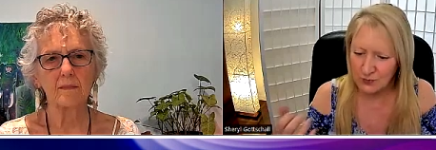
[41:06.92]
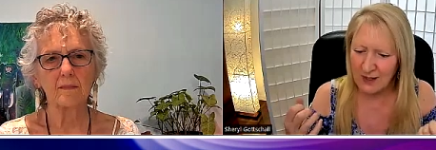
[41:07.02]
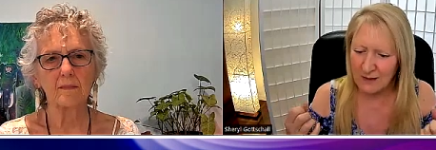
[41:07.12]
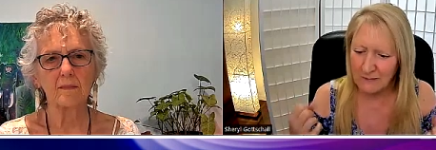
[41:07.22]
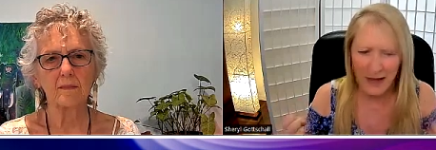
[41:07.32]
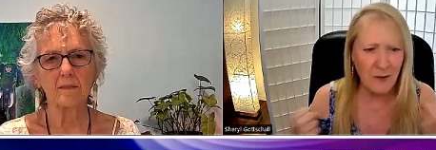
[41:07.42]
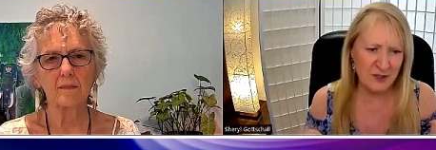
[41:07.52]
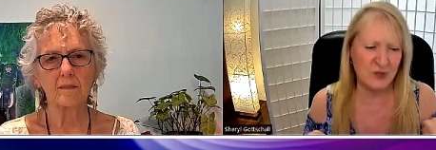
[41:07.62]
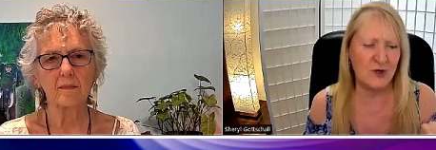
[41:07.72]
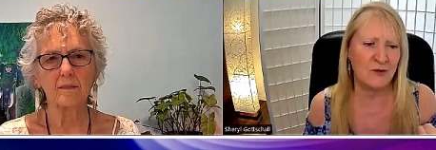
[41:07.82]
Speaker 1: um, power
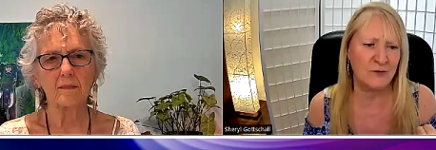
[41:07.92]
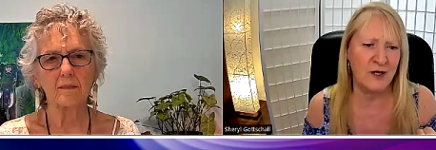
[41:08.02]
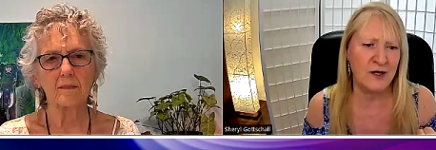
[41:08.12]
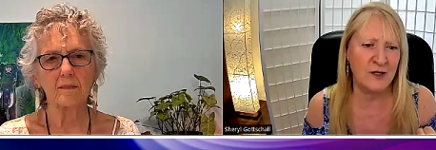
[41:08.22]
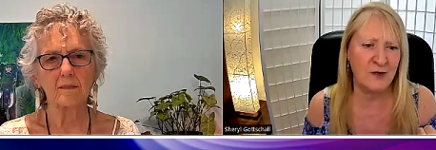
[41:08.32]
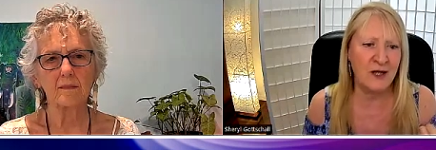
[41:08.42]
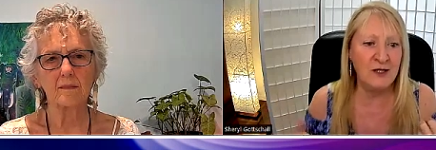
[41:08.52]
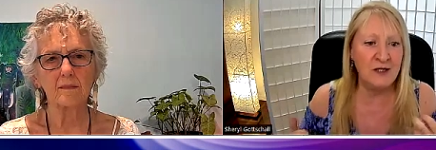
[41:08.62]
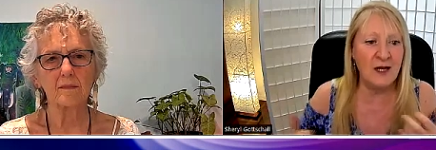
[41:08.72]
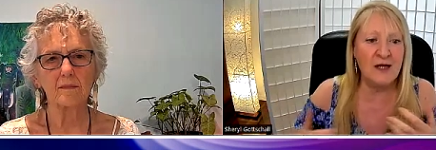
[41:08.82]
struggle, don't you?
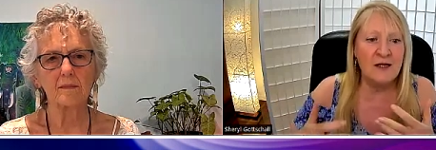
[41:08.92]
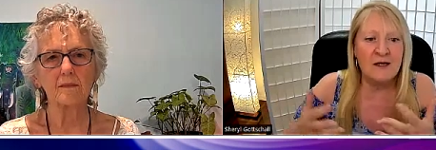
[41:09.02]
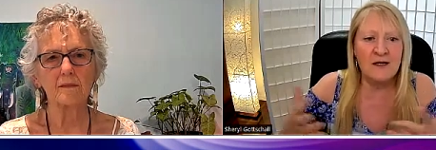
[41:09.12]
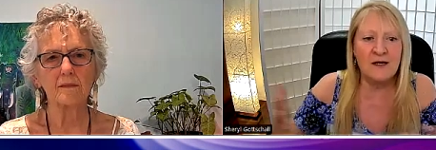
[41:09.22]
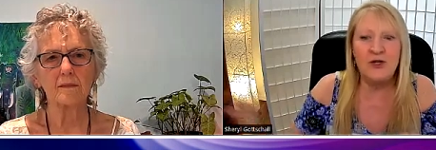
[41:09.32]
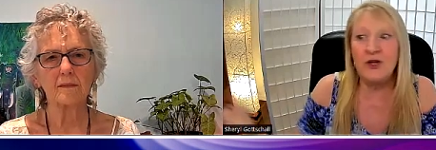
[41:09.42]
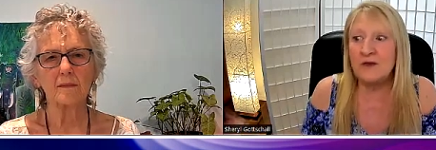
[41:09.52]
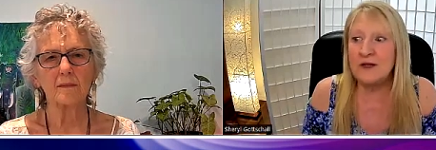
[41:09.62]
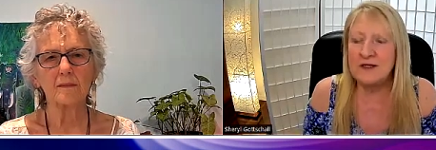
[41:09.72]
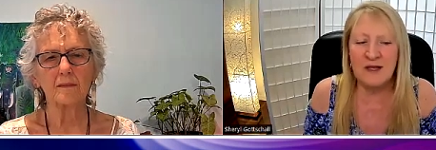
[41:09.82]
And and new
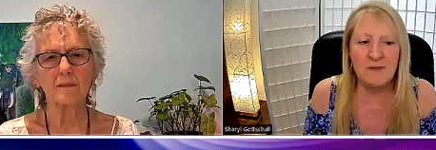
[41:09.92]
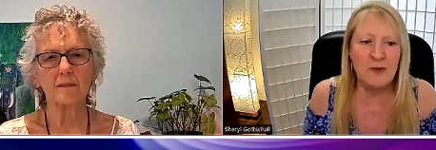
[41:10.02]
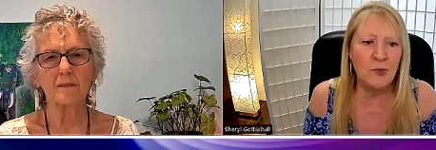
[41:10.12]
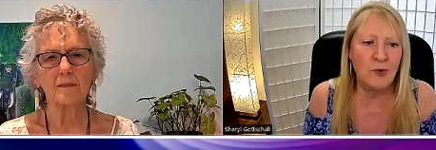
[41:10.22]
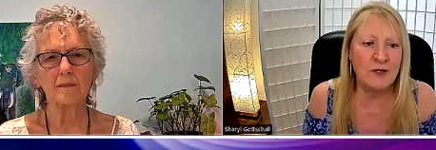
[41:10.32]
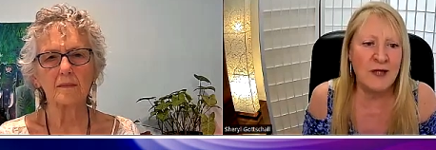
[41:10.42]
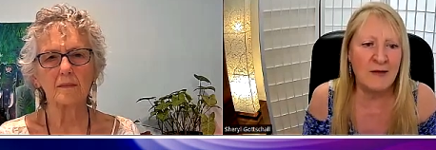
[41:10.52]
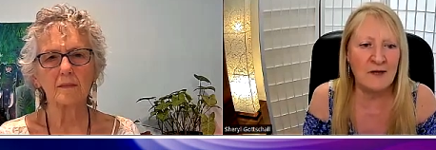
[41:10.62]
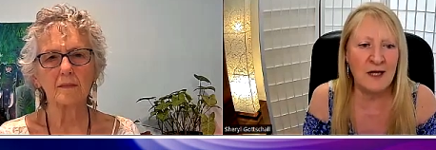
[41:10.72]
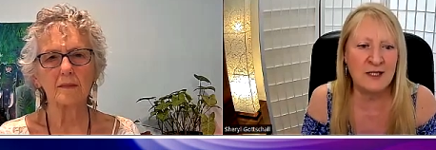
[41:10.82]
things can be born in that
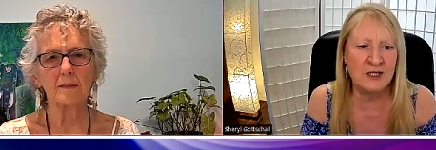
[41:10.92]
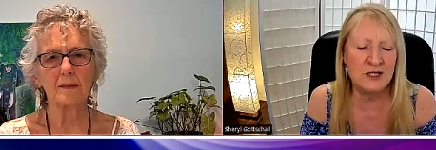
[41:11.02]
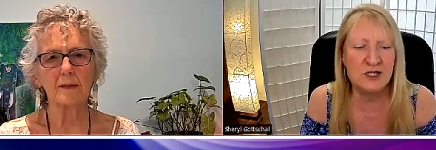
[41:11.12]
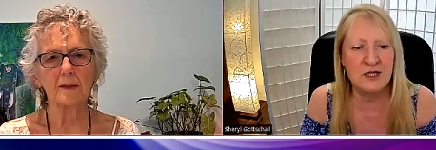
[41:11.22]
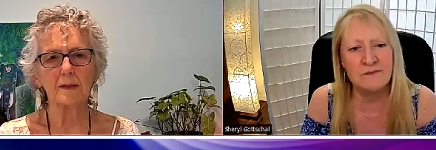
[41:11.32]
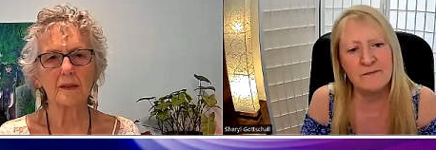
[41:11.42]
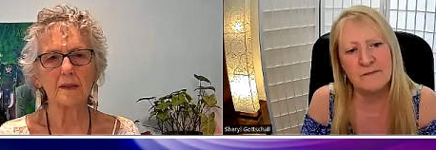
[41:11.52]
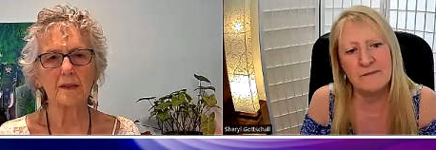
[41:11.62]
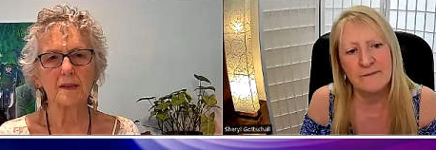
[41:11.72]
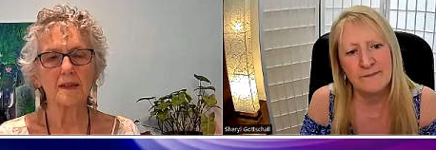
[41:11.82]
relationship.
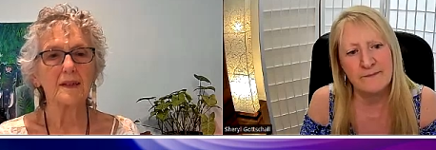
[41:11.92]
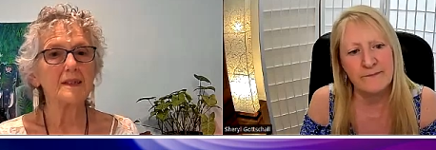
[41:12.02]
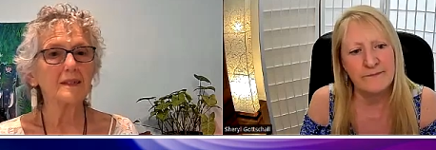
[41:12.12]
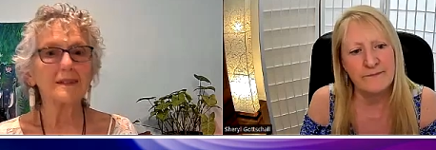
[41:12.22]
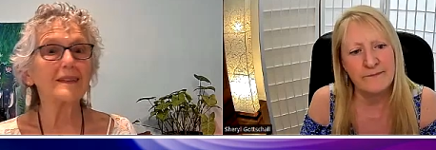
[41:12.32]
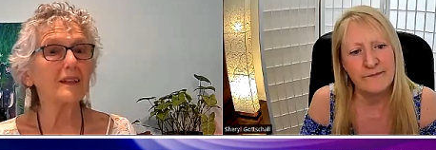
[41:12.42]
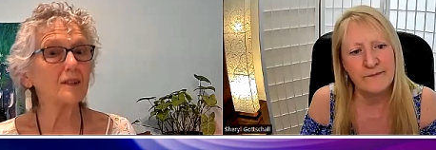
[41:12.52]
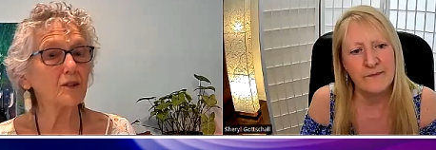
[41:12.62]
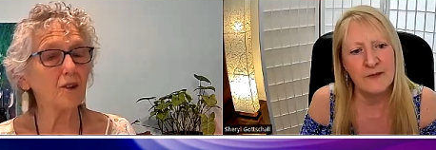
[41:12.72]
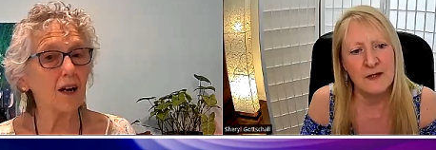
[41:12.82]

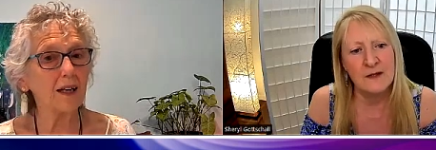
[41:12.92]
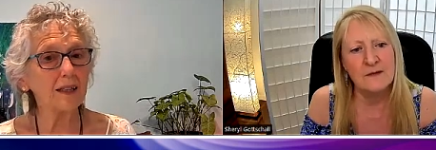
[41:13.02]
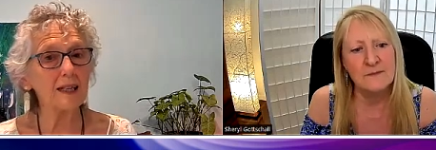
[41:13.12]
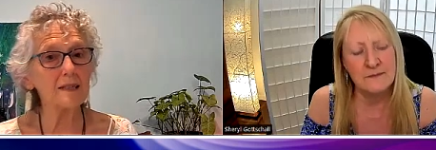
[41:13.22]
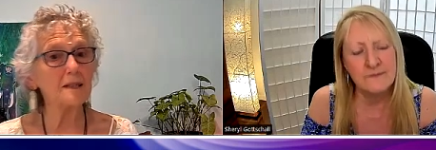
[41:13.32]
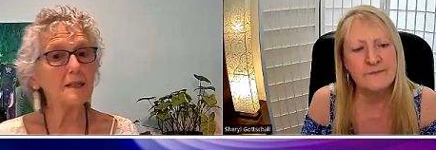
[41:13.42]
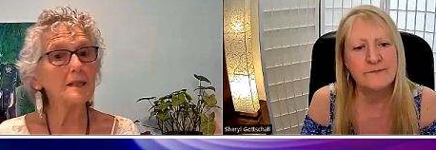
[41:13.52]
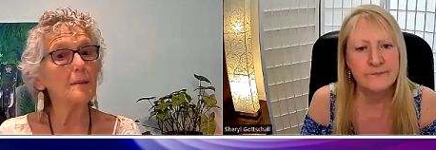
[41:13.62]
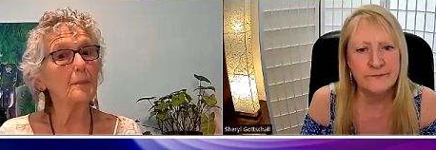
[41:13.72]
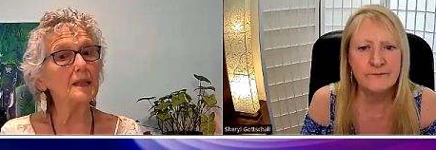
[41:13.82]
Speaker 2: That's right. And
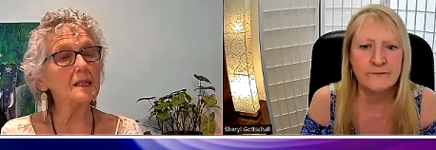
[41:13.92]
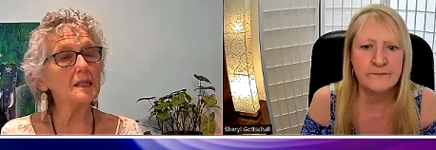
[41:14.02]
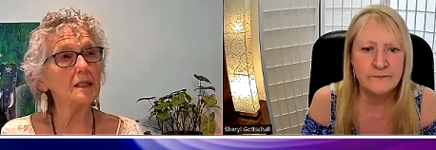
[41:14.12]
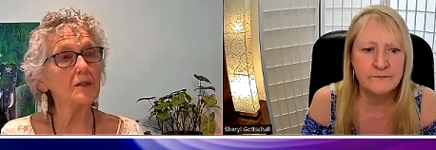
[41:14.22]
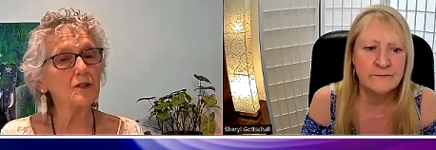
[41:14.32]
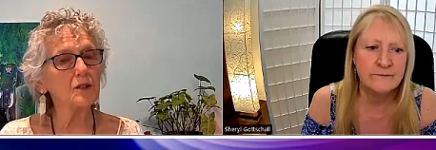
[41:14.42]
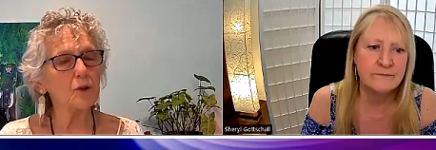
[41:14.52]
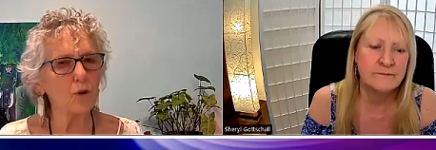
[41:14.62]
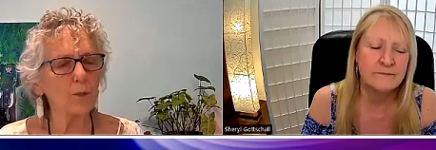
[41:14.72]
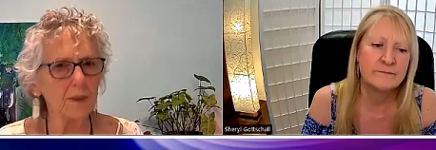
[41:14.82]
but in
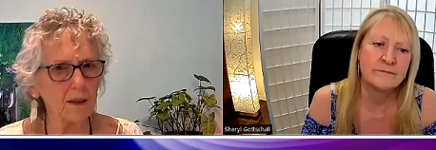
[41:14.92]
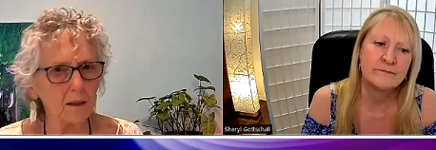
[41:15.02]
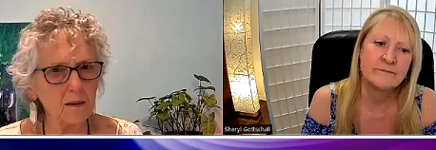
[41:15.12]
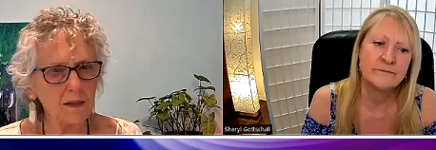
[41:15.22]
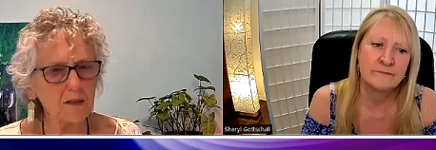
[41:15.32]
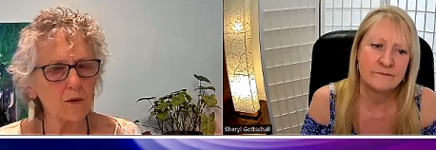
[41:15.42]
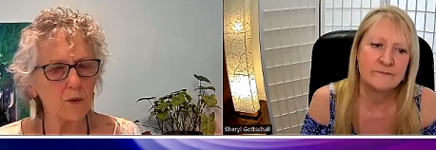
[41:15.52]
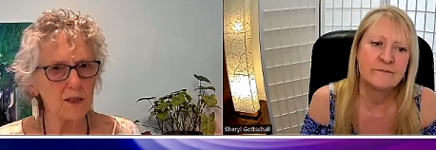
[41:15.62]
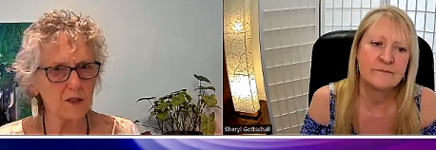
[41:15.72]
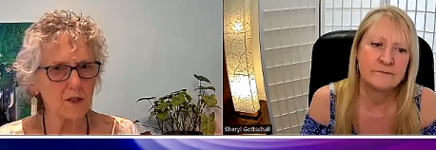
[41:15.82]
Scorpio, it's
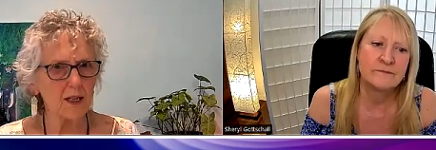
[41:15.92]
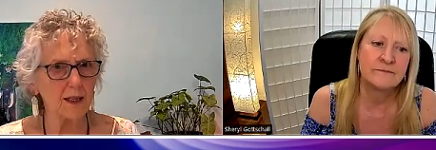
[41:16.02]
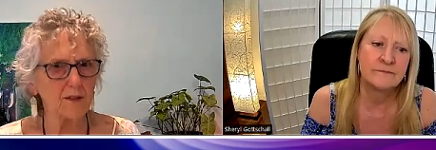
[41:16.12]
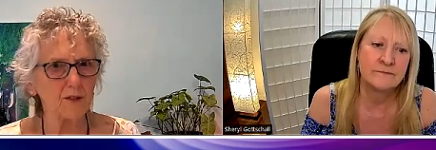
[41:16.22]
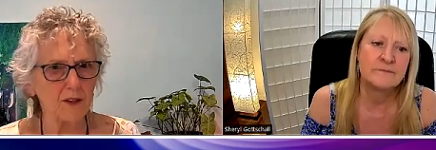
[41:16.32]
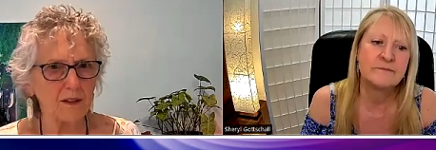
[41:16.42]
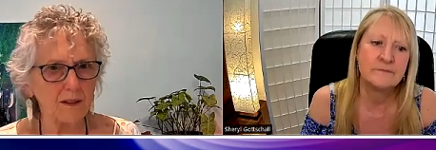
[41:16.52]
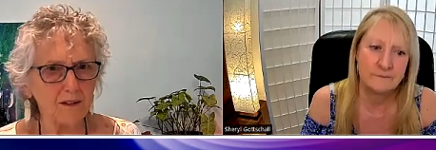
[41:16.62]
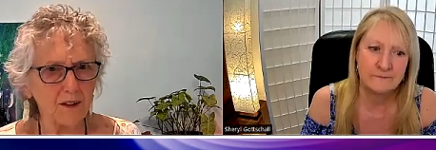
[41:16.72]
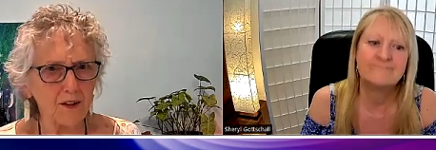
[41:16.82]
quite
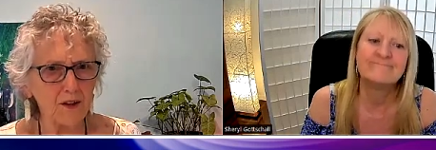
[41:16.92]
challenging